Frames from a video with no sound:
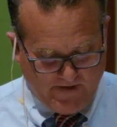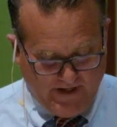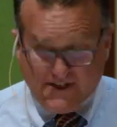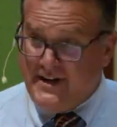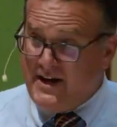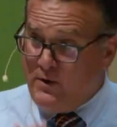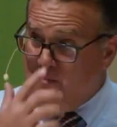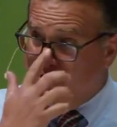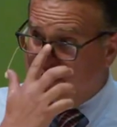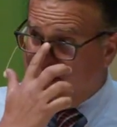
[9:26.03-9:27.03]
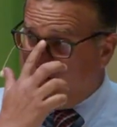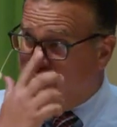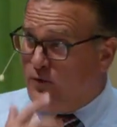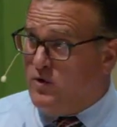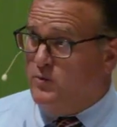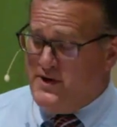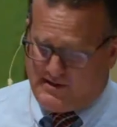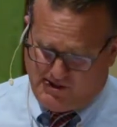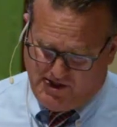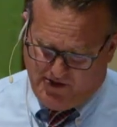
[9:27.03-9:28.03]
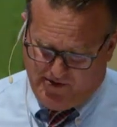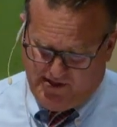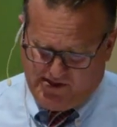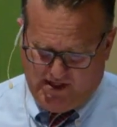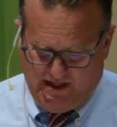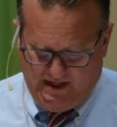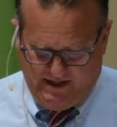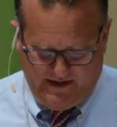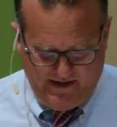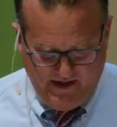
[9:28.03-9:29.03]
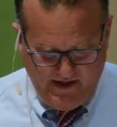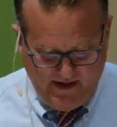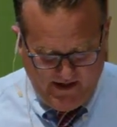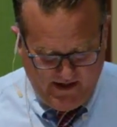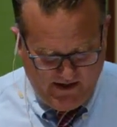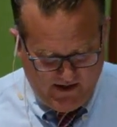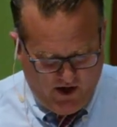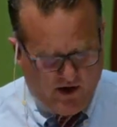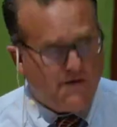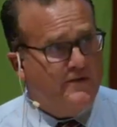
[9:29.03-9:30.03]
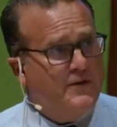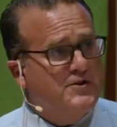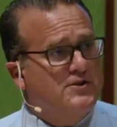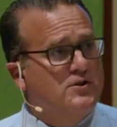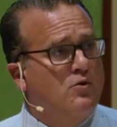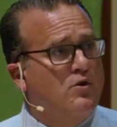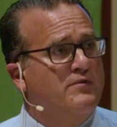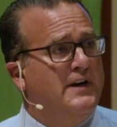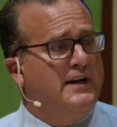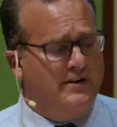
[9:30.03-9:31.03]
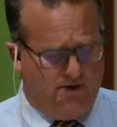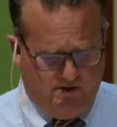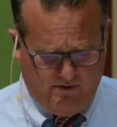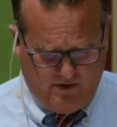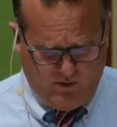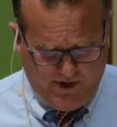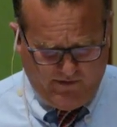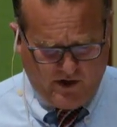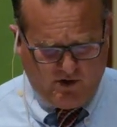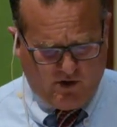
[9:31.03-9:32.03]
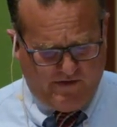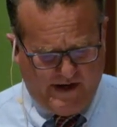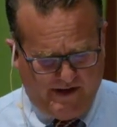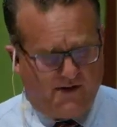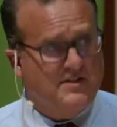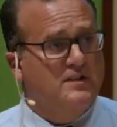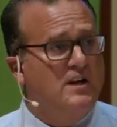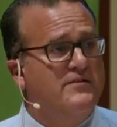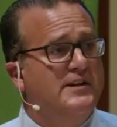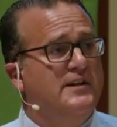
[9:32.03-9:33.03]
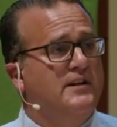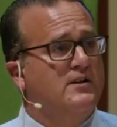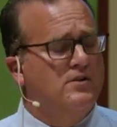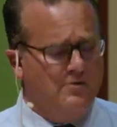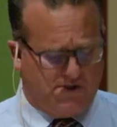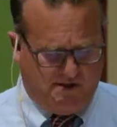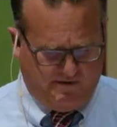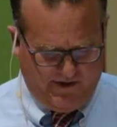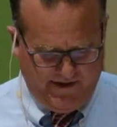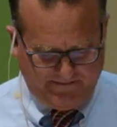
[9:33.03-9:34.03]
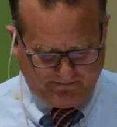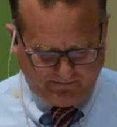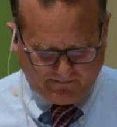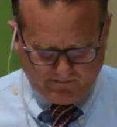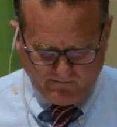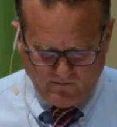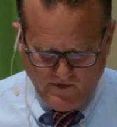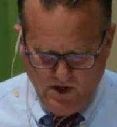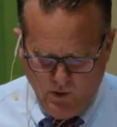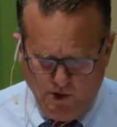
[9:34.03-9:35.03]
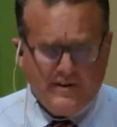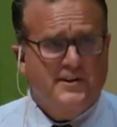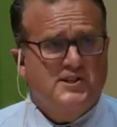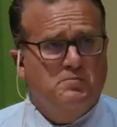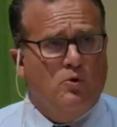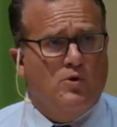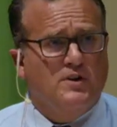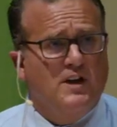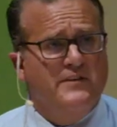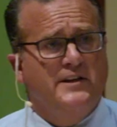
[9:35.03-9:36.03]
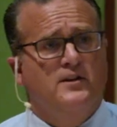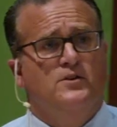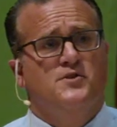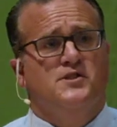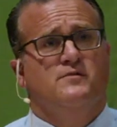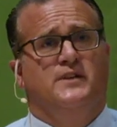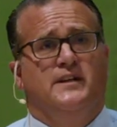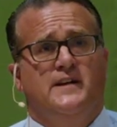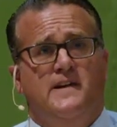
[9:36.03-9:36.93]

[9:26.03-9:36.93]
Today, we begin a four week series on our first core value, or one of our core values, loving inclusively. We're going to explore loving inclusively